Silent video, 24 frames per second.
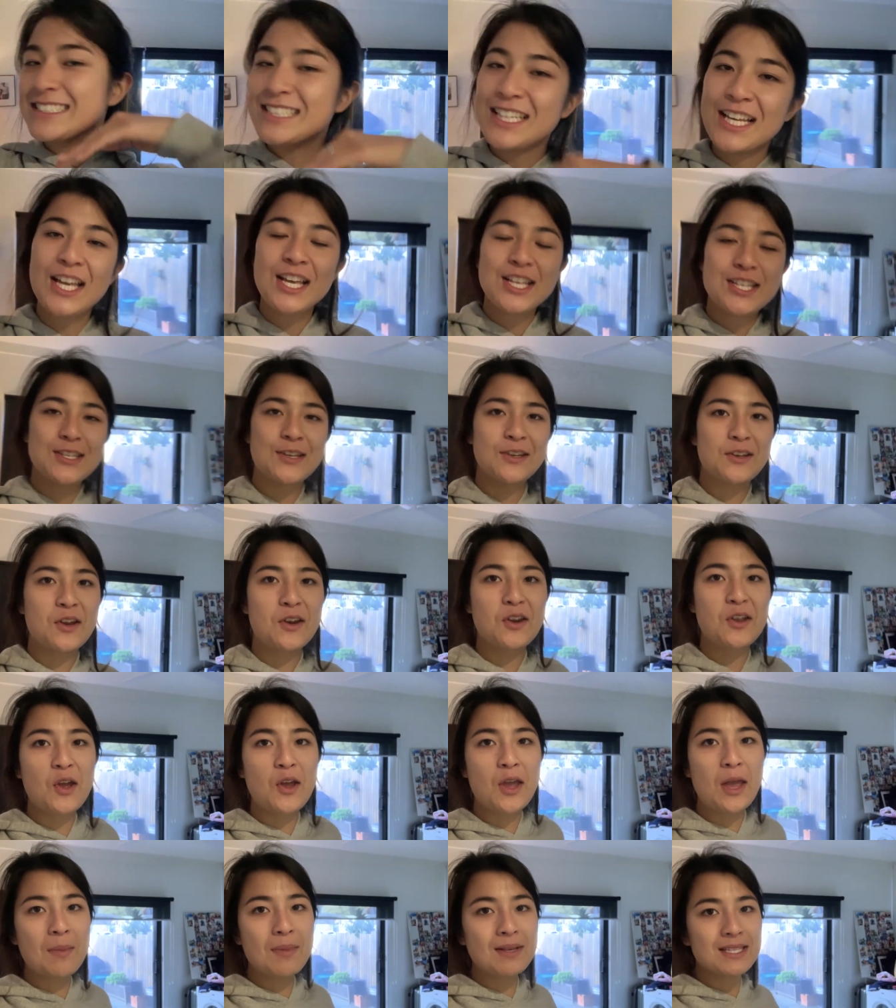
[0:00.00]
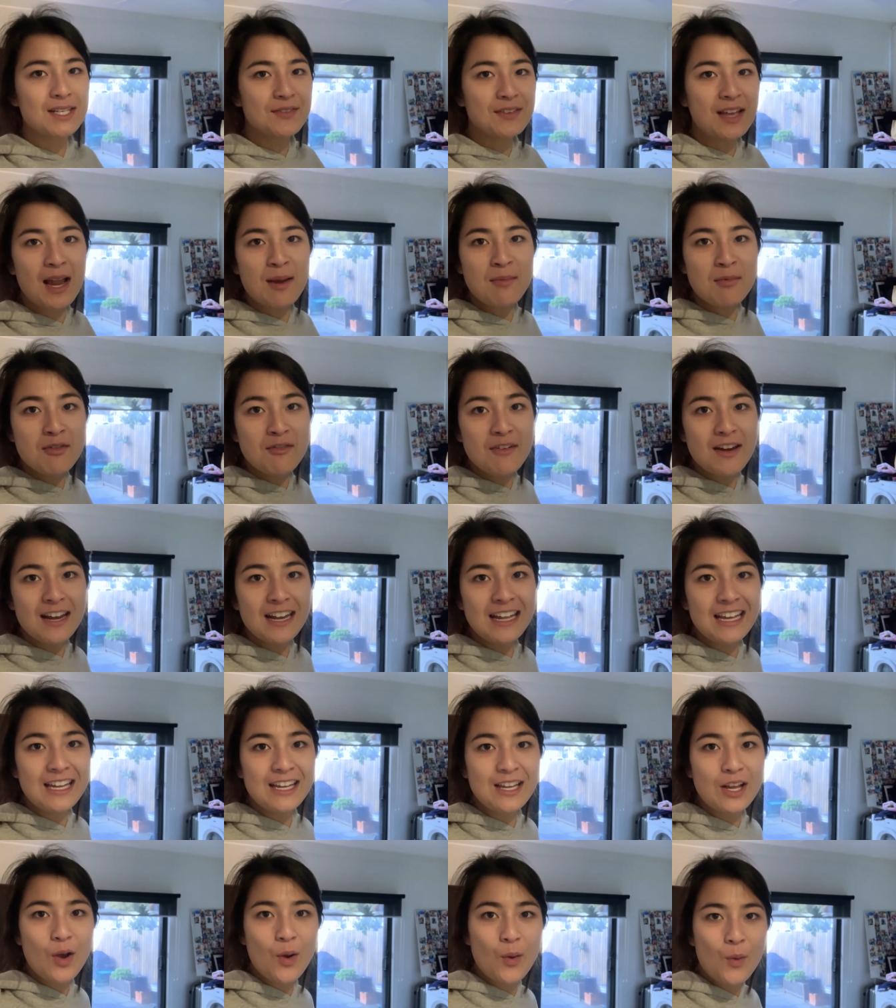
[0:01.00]
So I gotta go get myself camera
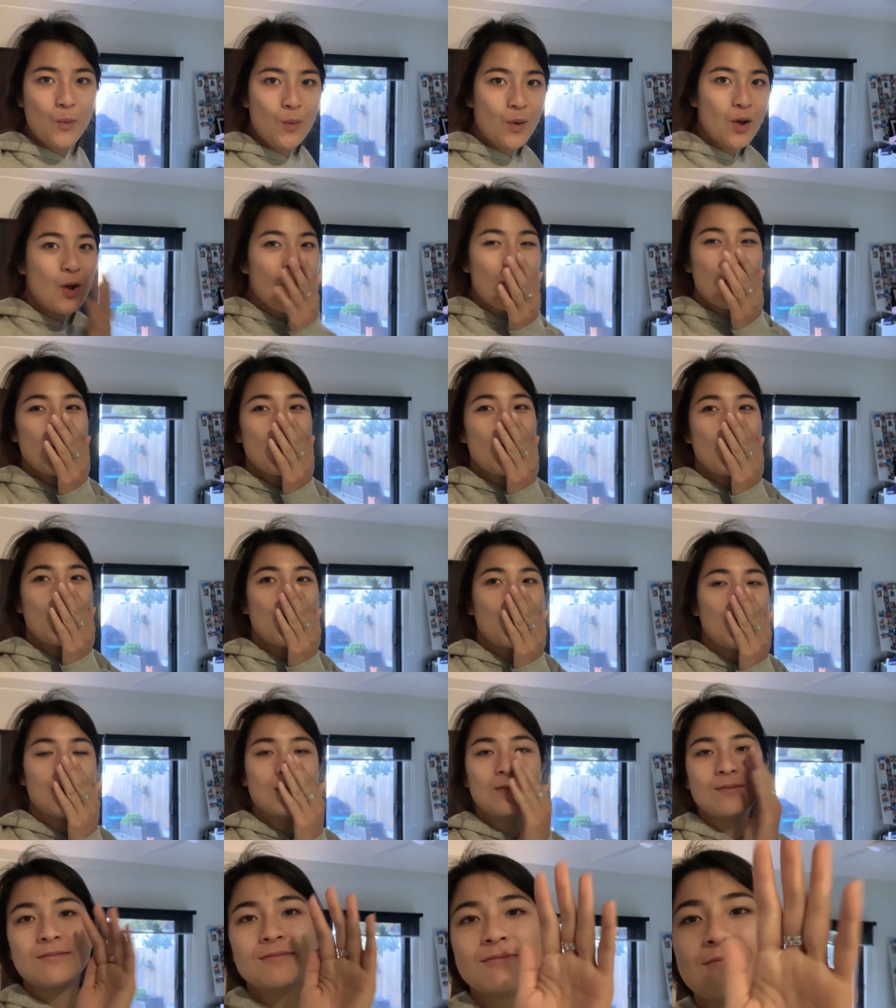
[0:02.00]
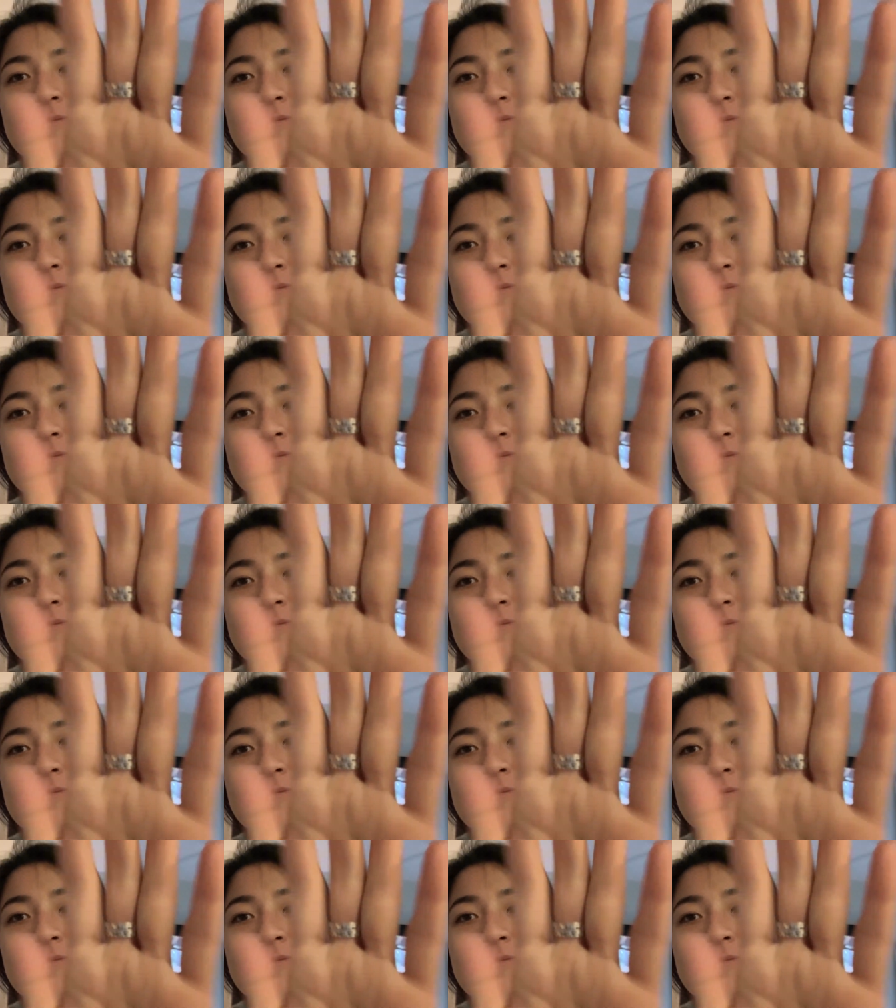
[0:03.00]
ready. Whoa!